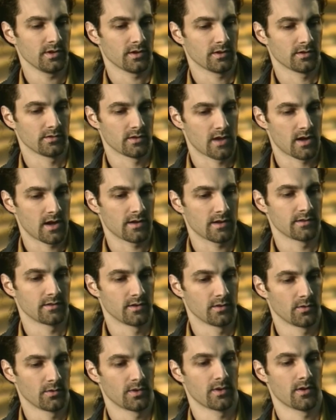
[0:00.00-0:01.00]
a lot
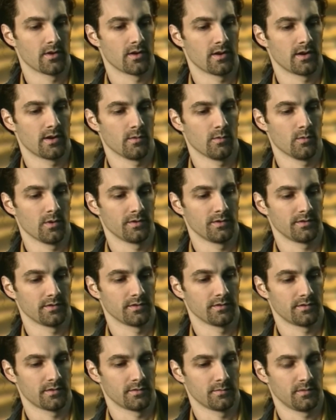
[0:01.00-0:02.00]
going on at once in
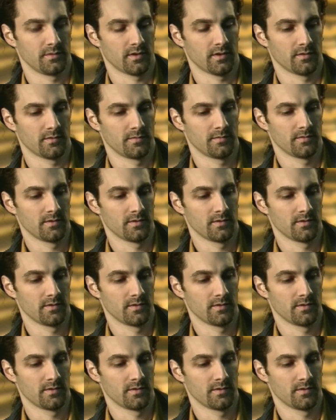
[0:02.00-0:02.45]
terms of